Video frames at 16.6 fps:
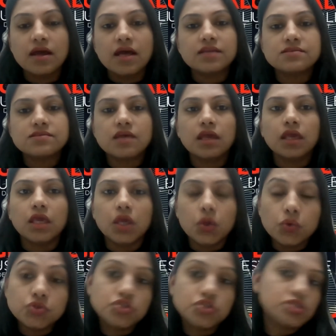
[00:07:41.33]
There is a
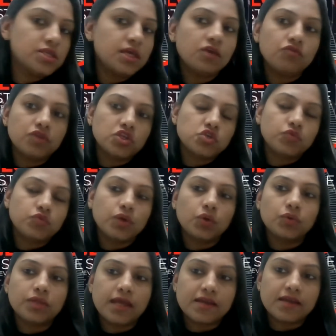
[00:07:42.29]
huge thing which we
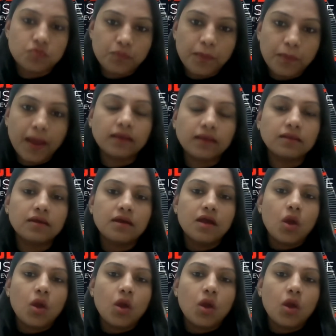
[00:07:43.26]
could expect